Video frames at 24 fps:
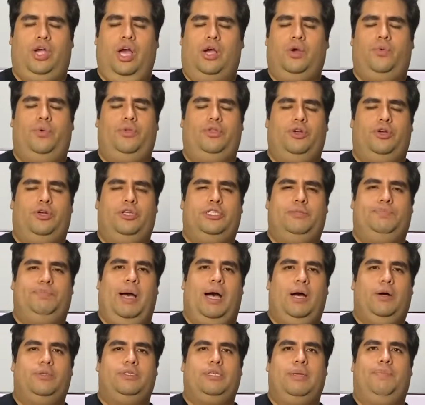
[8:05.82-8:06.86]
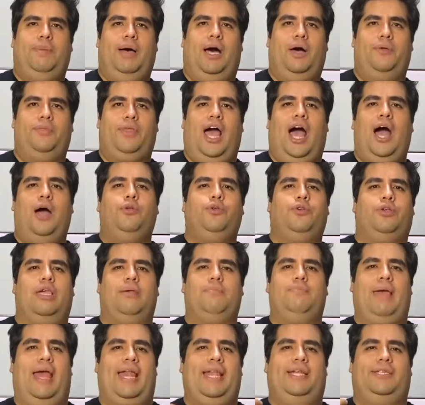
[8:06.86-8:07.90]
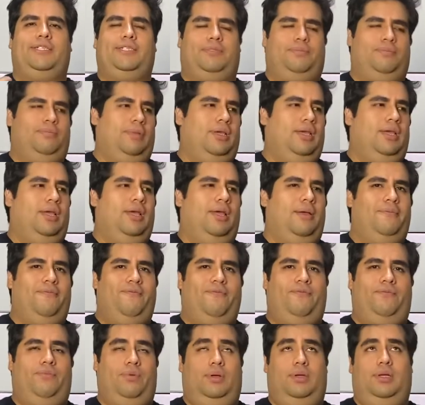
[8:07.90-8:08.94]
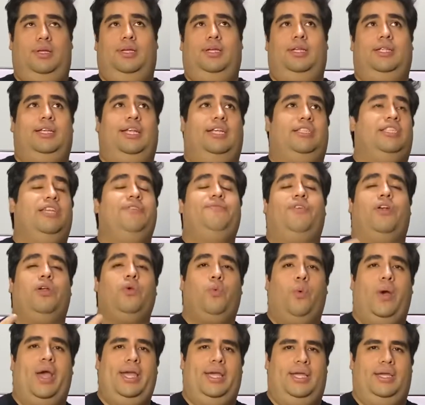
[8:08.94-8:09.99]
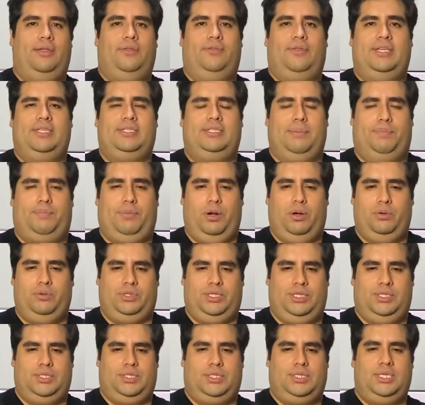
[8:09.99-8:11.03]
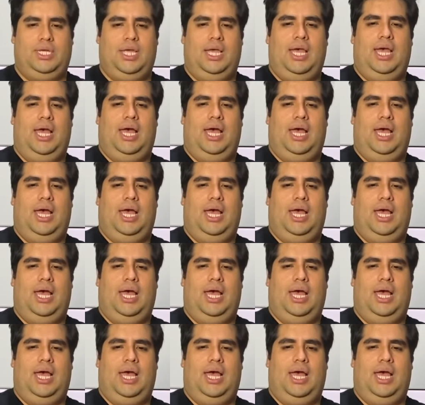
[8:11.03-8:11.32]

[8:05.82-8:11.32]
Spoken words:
with your spouse about how you can manage in a different way these approaches.